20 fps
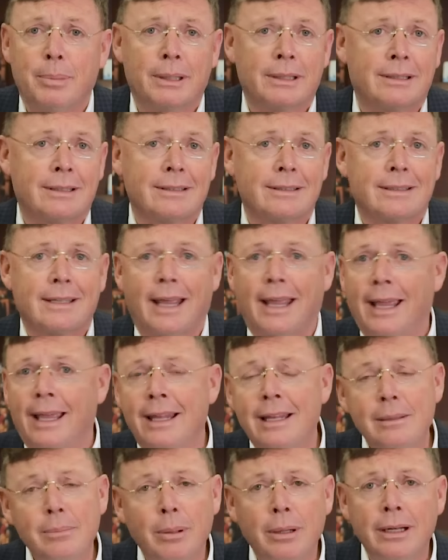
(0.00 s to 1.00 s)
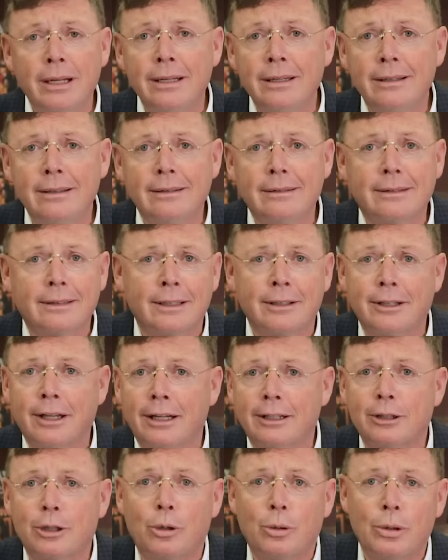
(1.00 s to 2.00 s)
but does anybody
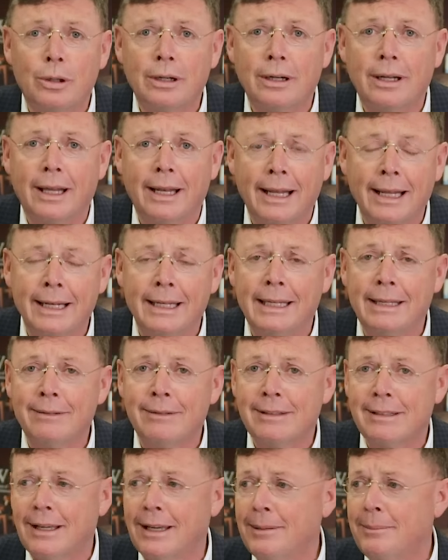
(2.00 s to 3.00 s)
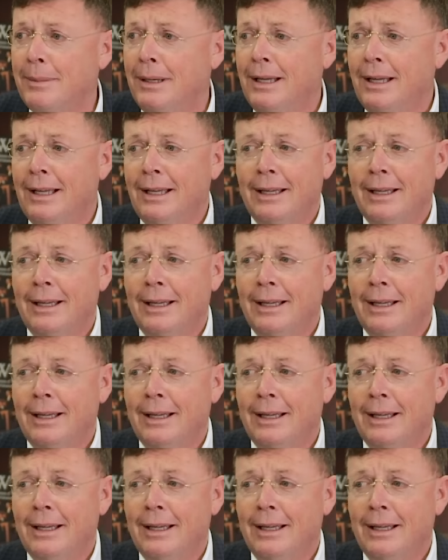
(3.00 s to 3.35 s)
conduct court at any given time?